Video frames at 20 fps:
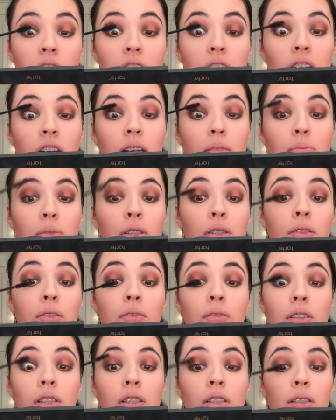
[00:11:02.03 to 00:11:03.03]
and I'm just
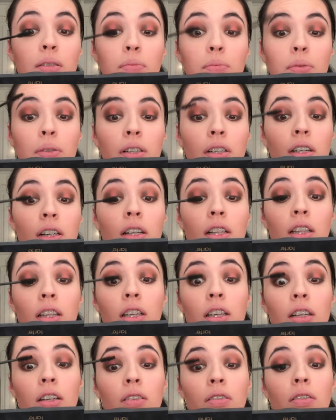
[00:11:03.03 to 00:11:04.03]
going to put a
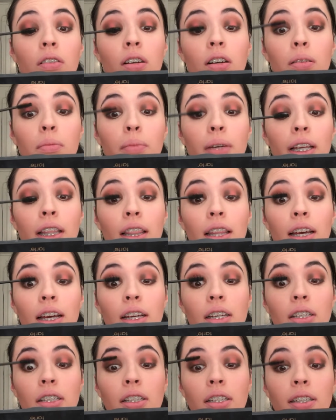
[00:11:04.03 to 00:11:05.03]
little on my
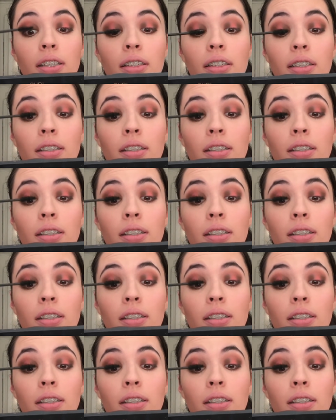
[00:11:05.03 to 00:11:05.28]
lashes.